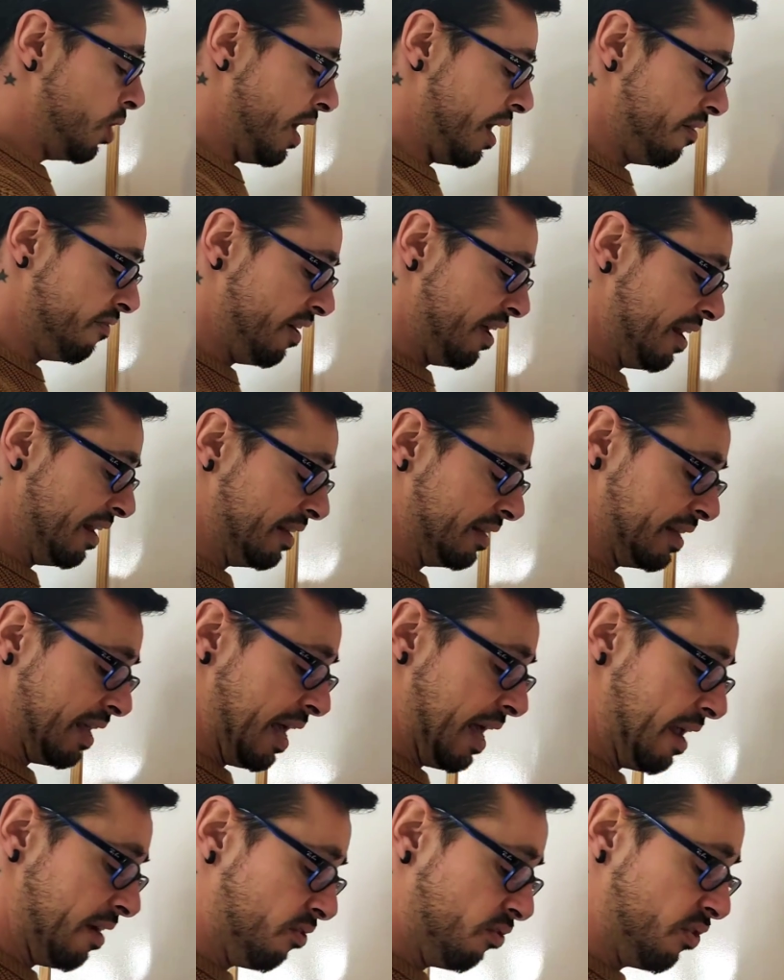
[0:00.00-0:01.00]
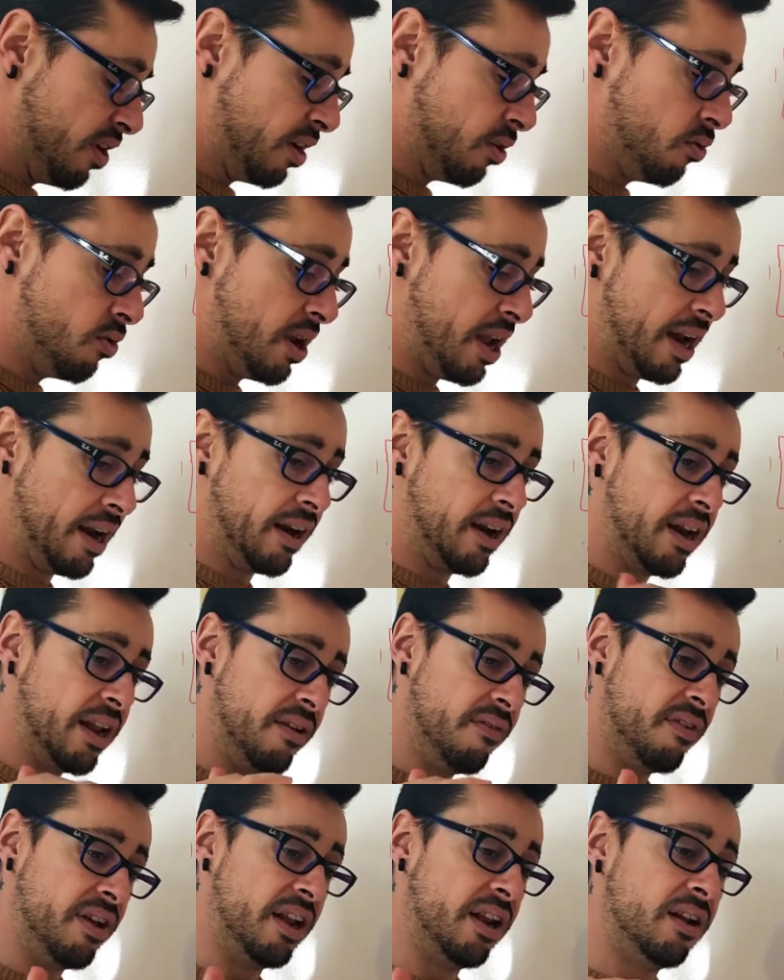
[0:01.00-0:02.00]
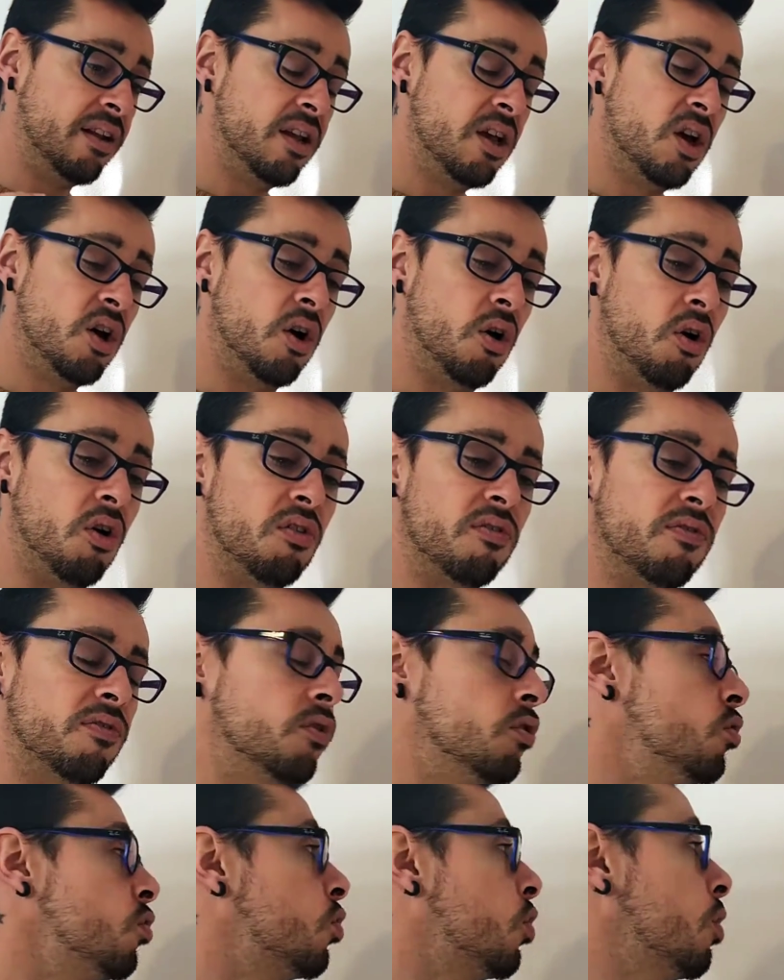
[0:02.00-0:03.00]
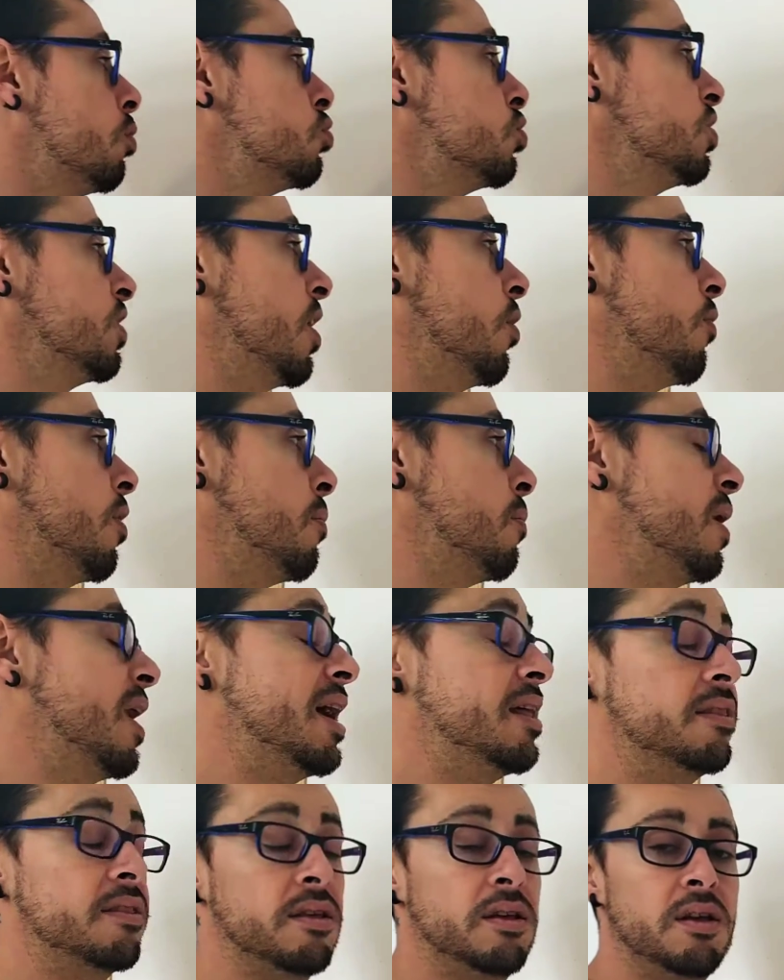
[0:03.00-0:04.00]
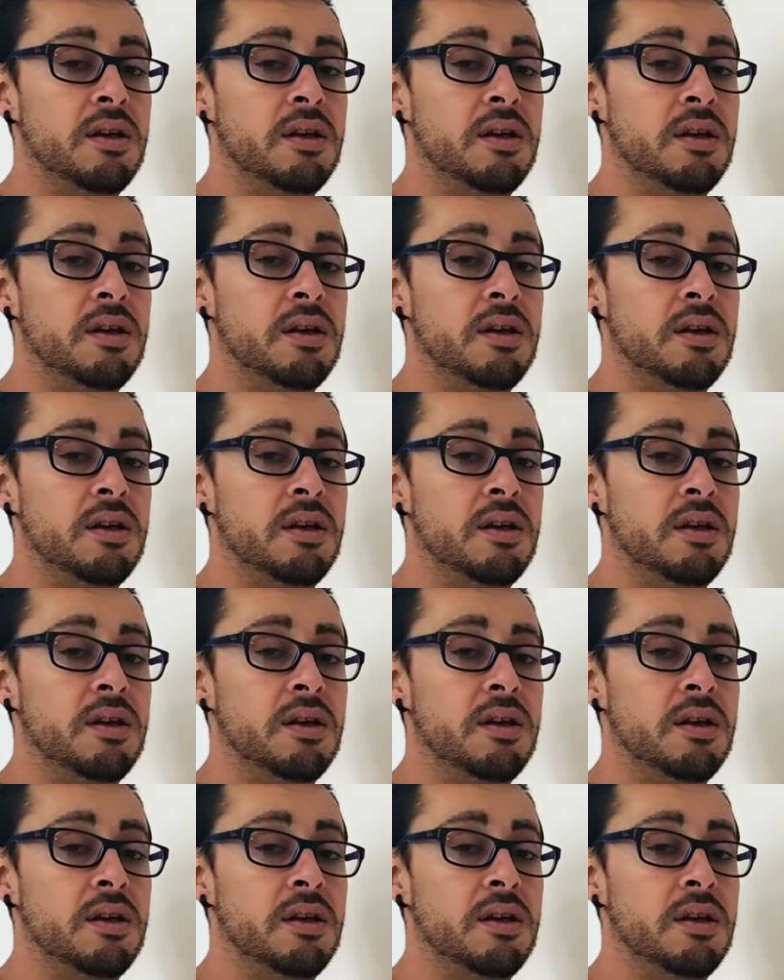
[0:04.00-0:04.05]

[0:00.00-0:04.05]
have a regular level of glucose in our blood